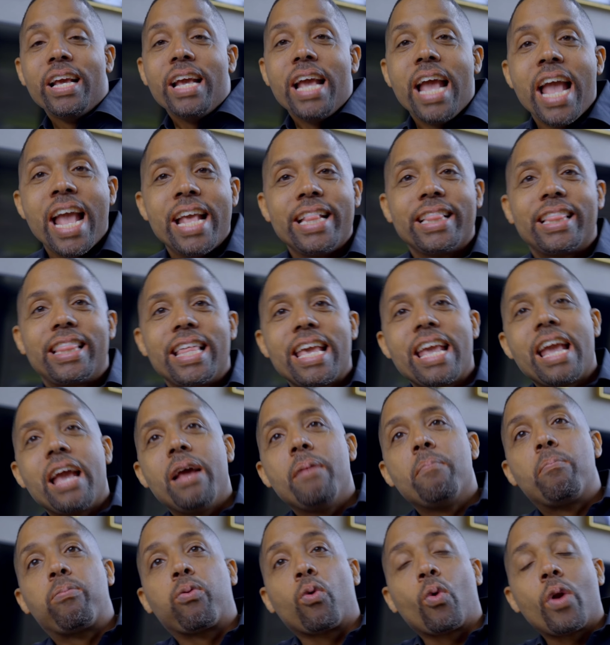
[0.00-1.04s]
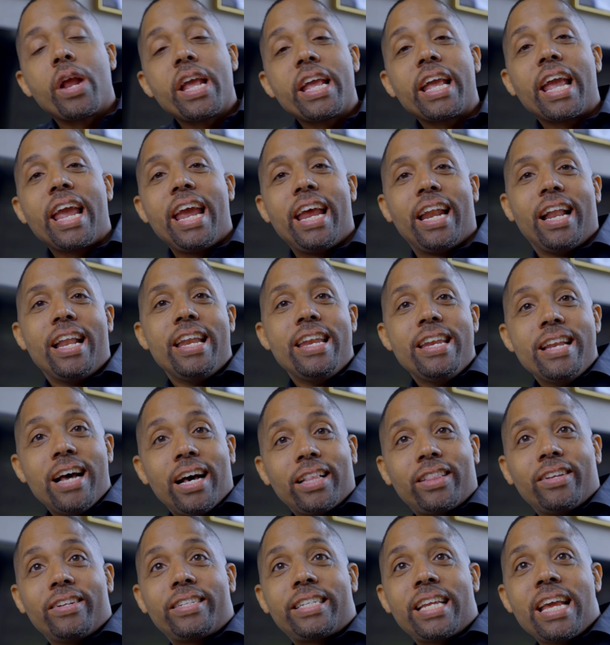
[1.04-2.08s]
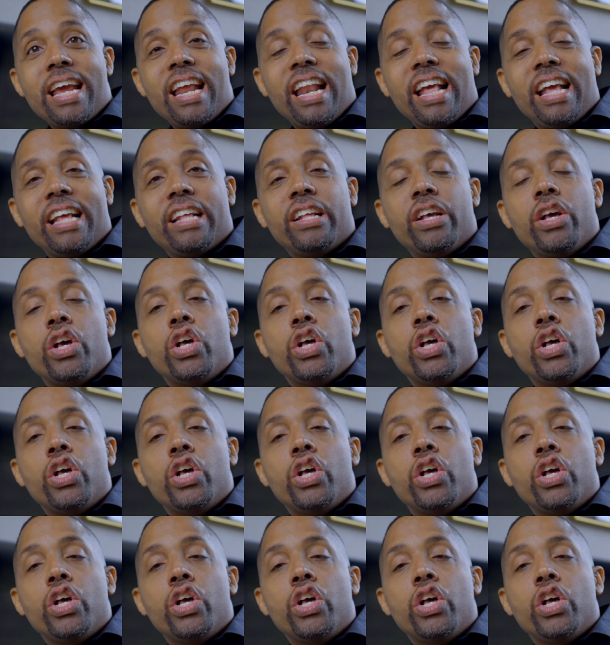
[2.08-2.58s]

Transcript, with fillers: and then bring in another tenant.